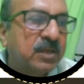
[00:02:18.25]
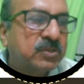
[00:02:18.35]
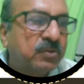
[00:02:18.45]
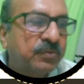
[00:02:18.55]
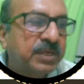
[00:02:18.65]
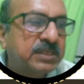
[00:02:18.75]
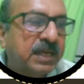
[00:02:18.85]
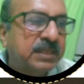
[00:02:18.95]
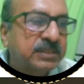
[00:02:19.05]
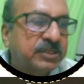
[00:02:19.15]
So these
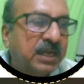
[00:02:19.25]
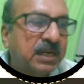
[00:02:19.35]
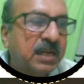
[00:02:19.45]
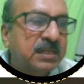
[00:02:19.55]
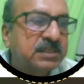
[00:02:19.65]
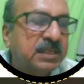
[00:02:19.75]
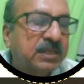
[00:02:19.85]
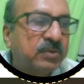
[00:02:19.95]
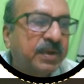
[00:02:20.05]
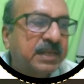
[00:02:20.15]
are the signals
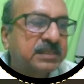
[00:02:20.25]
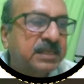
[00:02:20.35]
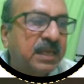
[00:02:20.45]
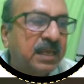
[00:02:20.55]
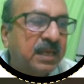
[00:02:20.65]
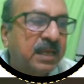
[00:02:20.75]
that you can see.